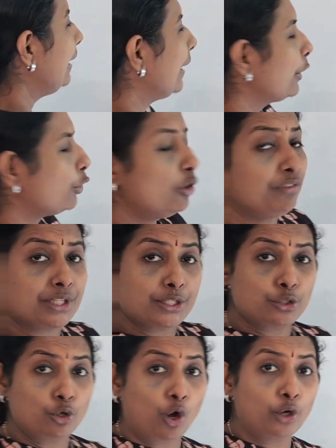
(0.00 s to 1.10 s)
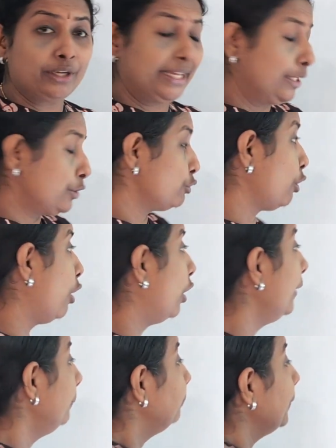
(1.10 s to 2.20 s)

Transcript: electron which is not its own.